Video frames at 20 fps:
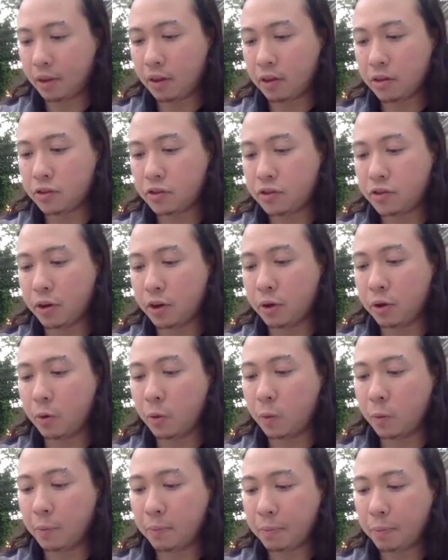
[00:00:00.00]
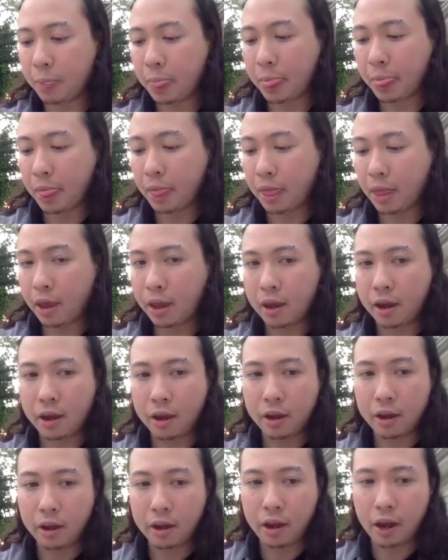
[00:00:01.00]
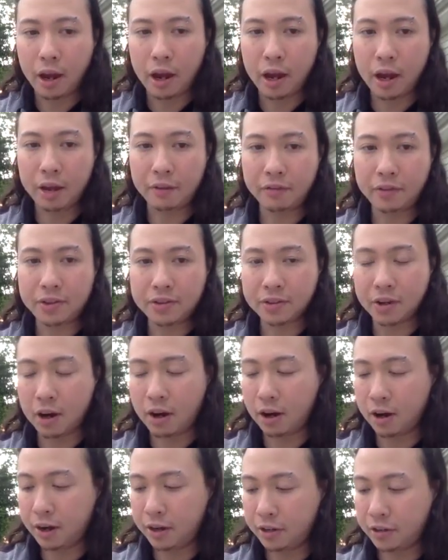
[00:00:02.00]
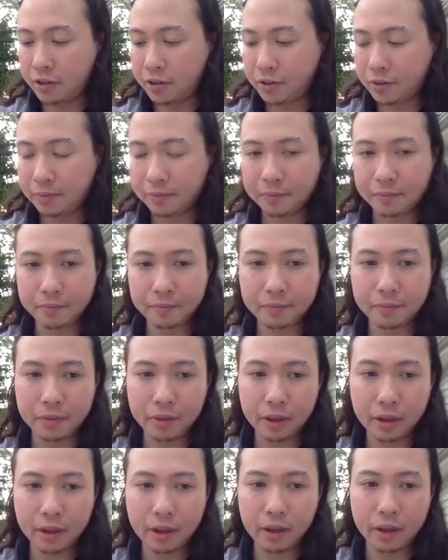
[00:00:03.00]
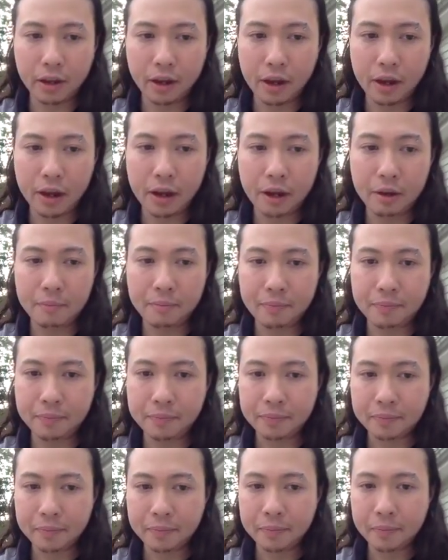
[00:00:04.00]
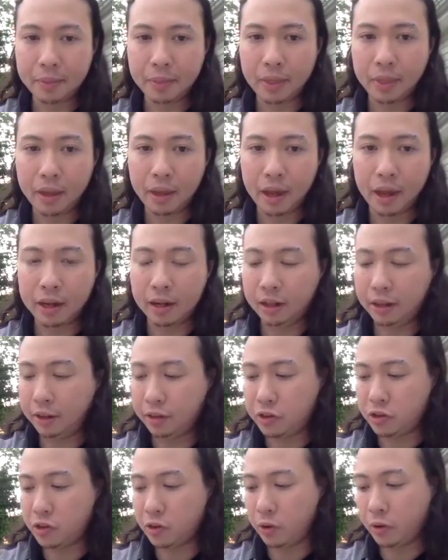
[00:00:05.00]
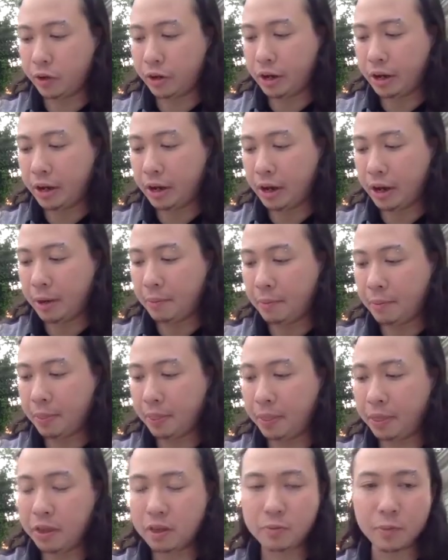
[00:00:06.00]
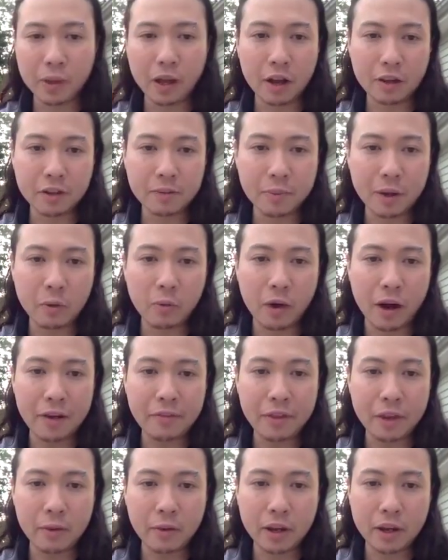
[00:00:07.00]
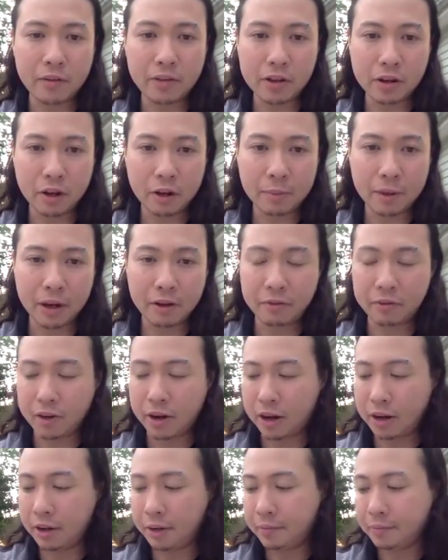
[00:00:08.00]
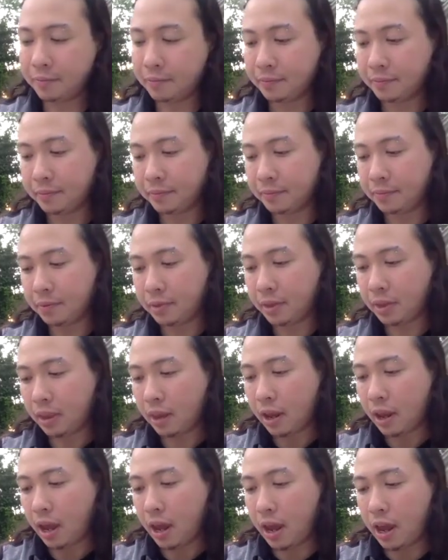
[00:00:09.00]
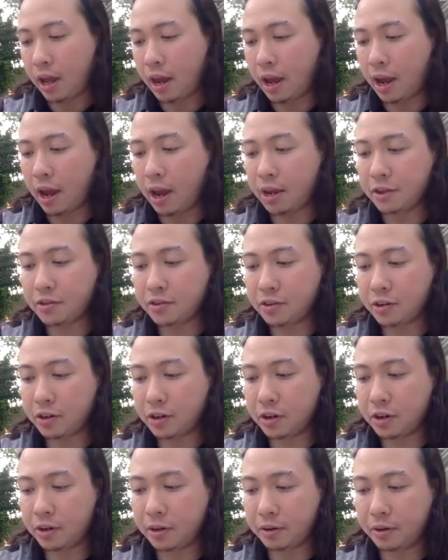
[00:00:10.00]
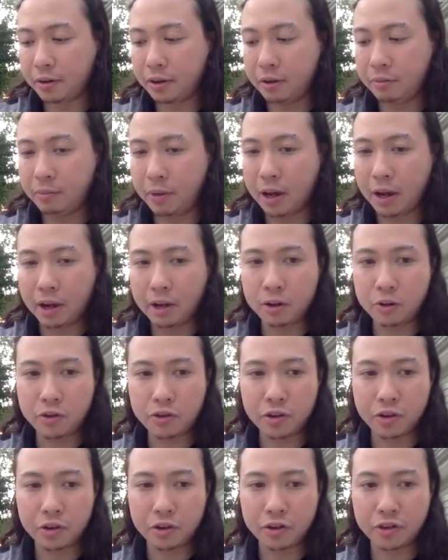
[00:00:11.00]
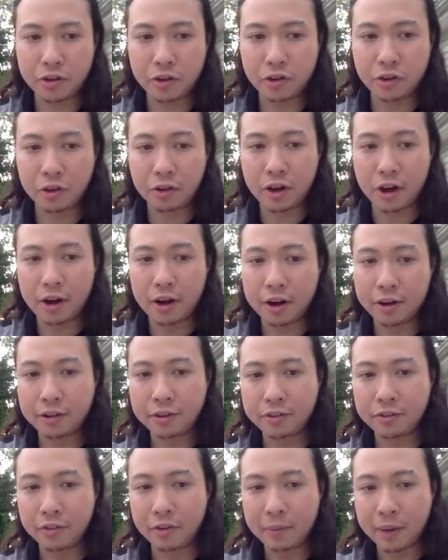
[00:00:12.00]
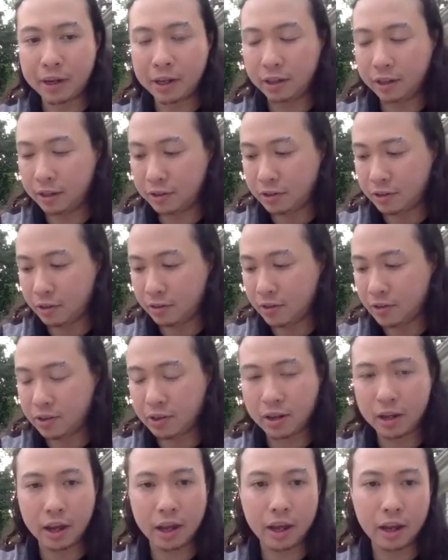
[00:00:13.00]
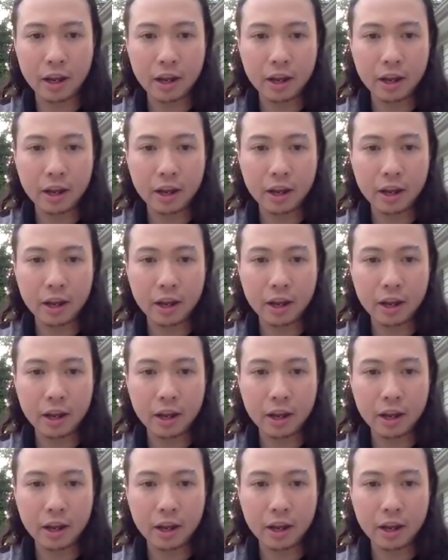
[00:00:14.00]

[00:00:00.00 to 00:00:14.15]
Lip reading: So I have these cards and a little story. These belong to my wife. They were given to her by a friend. And I asked her, may I use your circle cards for my healing service tonight?